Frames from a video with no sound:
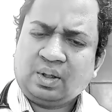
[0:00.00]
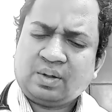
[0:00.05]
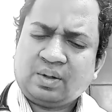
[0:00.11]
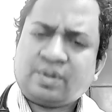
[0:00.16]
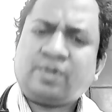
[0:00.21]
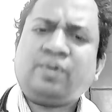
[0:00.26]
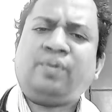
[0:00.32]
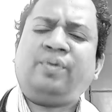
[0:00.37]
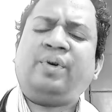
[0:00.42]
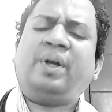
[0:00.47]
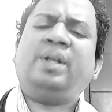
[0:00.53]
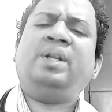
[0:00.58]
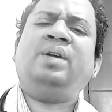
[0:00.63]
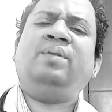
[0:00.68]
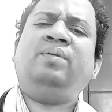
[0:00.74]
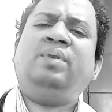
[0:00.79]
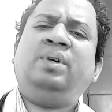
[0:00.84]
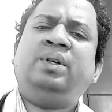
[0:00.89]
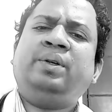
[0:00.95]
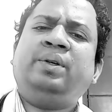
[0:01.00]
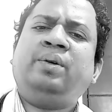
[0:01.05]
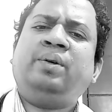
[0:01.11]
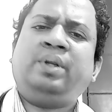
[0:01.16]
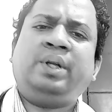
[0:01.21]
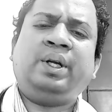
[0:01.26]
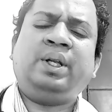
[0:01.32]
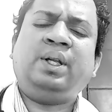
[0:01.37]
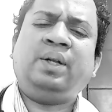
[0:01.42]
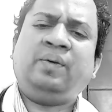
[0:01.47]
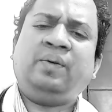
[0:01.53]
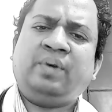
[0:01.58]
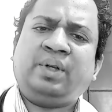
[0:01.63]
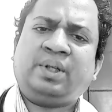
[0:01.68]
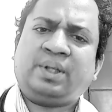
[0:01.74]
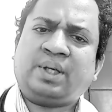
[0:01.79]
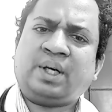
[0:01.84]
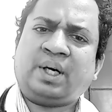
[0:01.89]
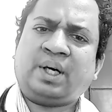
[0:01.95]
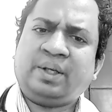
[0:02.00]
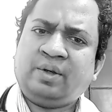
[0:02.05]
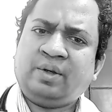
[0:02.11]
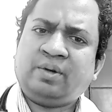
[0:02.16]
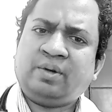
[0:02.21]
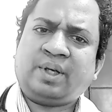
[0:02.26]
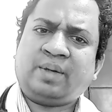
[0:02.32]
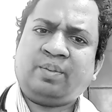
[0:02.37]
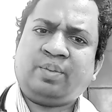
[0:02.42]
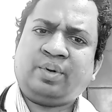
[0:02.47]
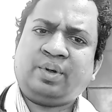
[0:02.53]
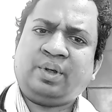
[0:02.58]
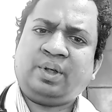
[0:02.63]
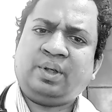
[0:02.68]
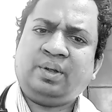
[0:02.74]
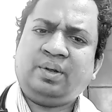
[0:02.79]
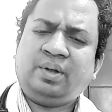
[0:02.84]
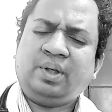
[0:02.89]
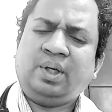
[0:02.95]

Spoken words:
So, whenever you're dealing with cardiac tamponade,